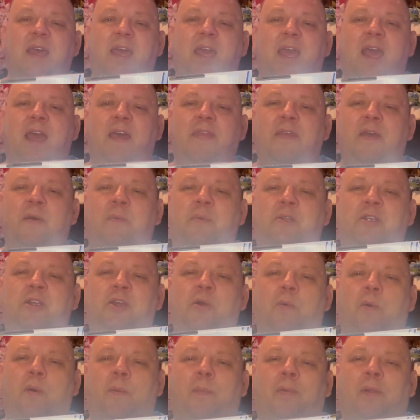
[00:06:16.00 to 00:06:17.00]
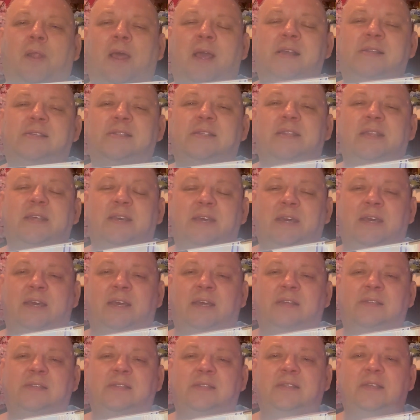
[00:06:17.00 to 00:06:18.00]
And then when you replace
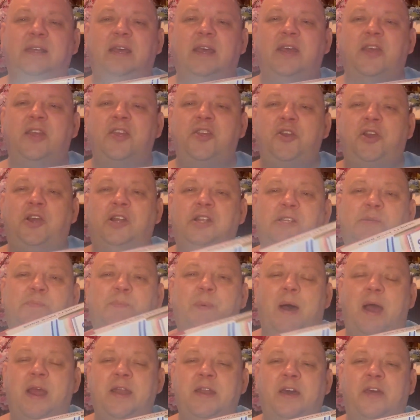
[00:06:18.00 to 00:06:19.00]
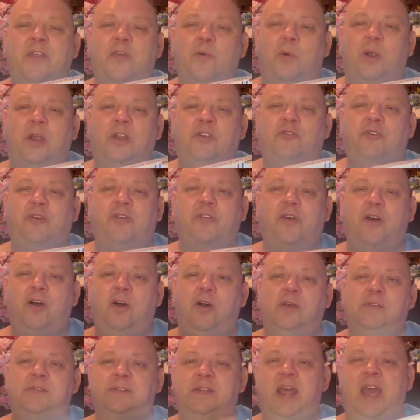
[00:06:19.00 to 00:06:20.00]
this, you can just buy another one and drill the
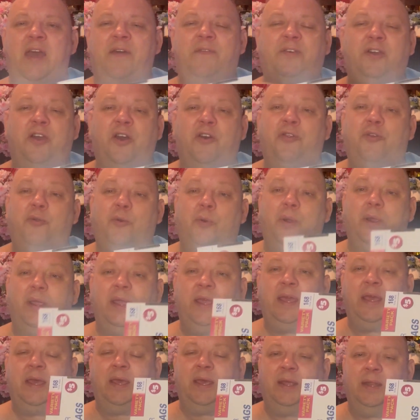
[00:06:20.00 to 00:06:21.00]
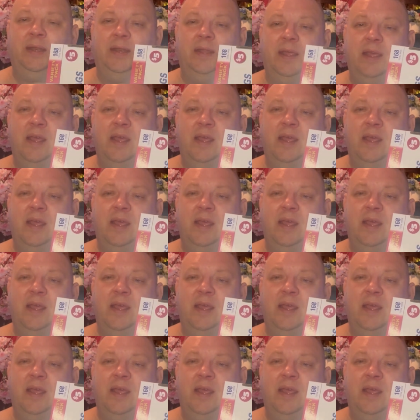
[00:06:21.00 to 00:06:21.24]
holes and have it go through again.